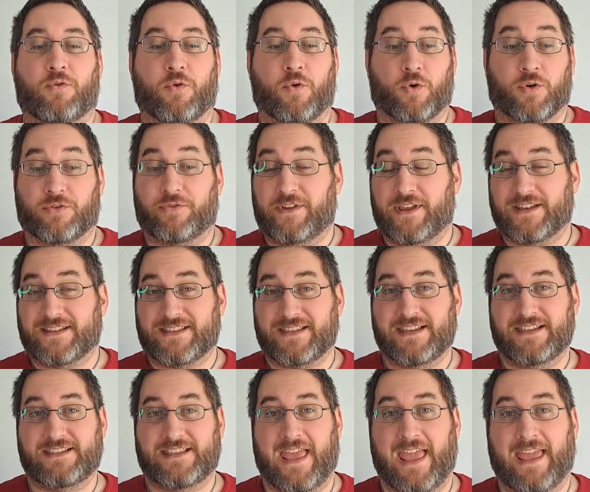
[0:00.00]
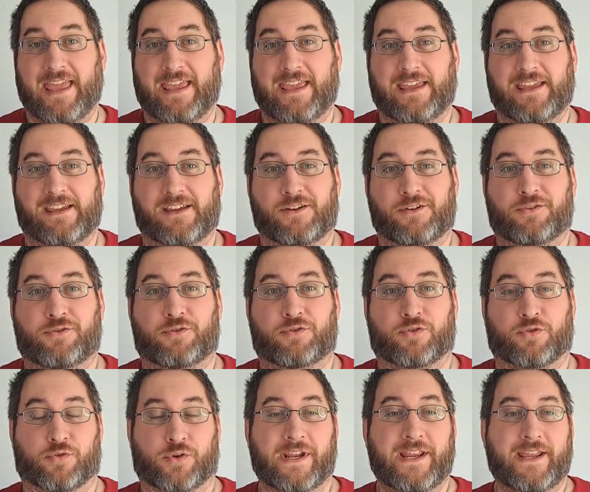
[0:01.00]
Orpheus is a
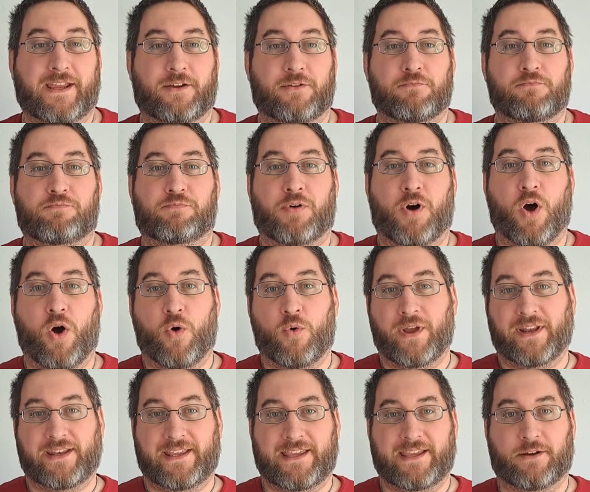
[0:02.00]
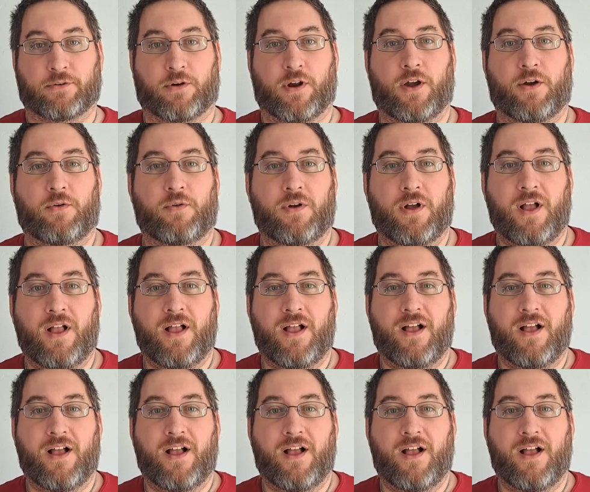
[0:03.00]
Greek poet hero,